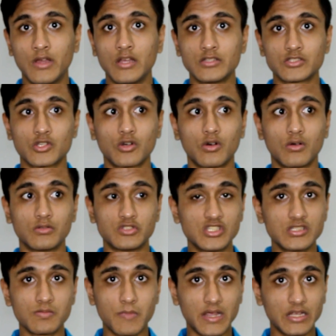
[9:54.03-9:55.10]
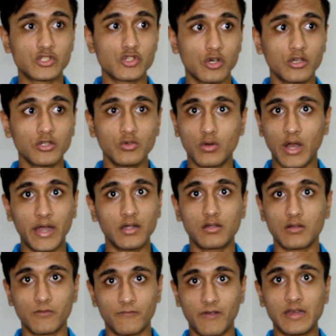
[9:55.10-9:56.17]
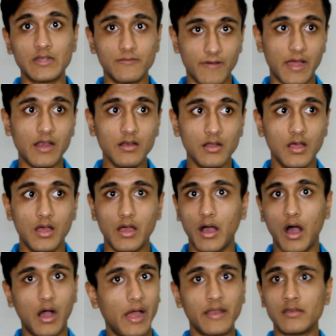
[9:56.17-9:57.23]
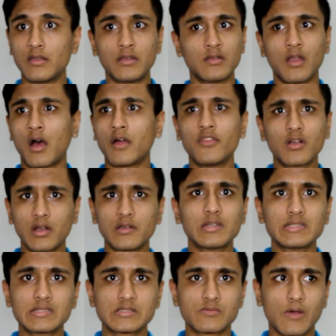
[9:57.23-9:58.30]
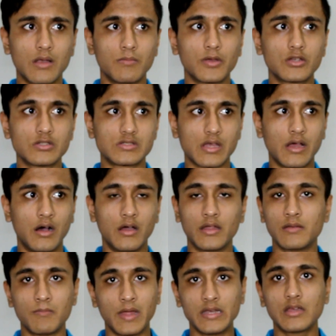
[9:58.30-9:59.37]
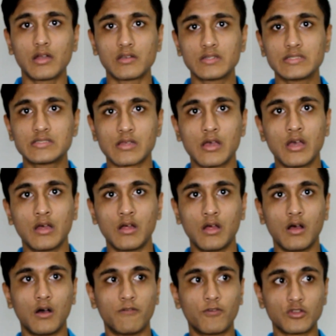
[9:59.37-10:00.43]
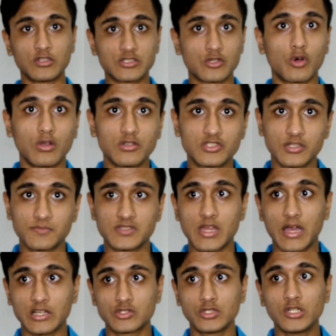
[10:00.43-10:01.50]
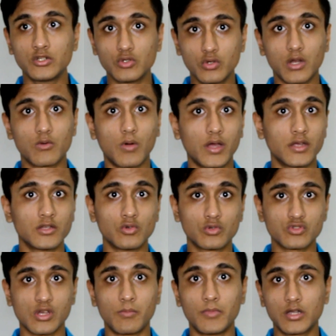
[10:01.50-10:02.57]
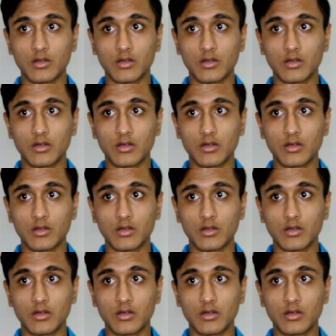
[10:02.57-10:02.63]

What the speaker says: So just make sure you write very well, and in other countries as well, because in many countries for the scholarships, they actually do require you to submit